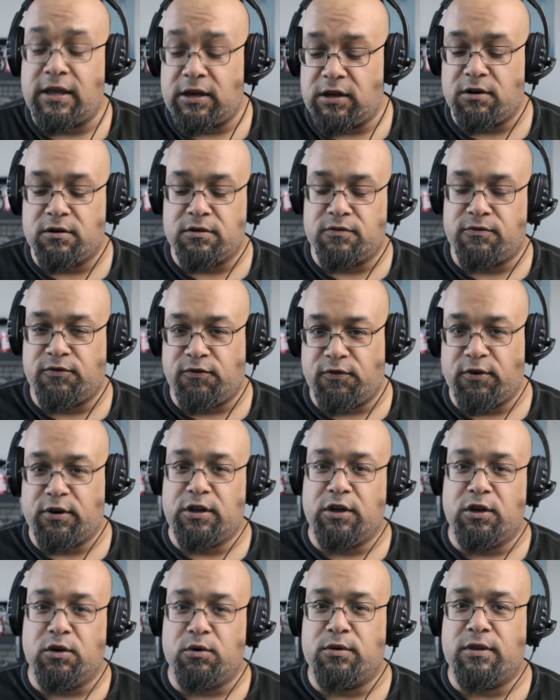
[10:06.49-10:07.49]
Like, for
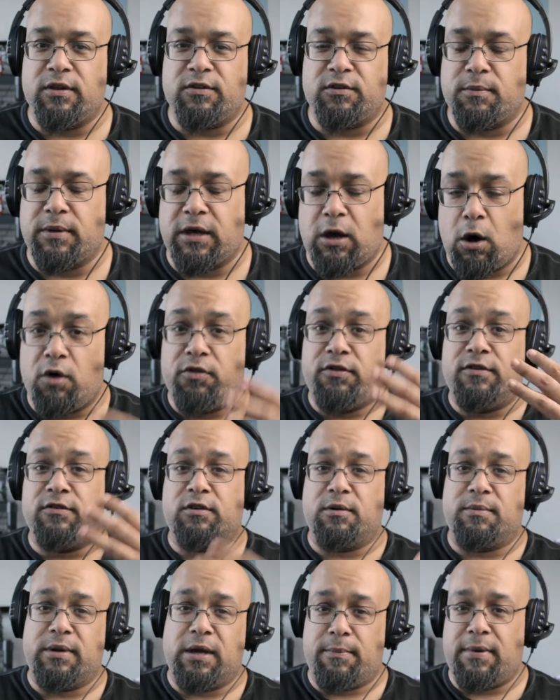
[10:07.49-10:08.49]
you, that's going to be like, oh, this
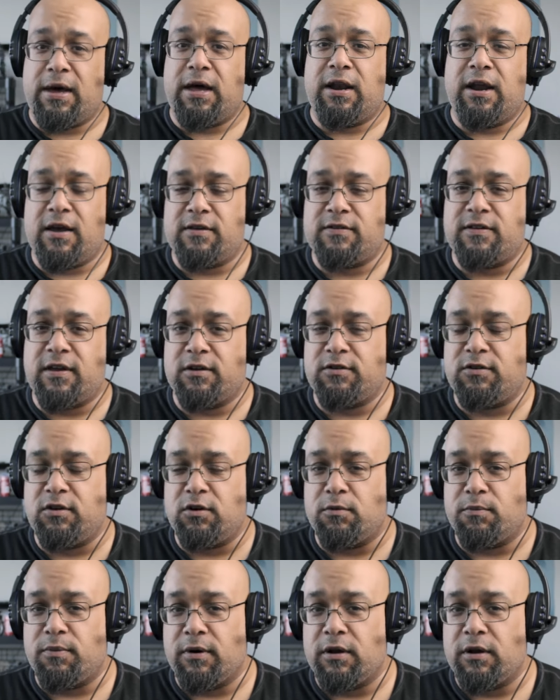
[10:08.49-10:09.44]
is going to be a badass tattoo.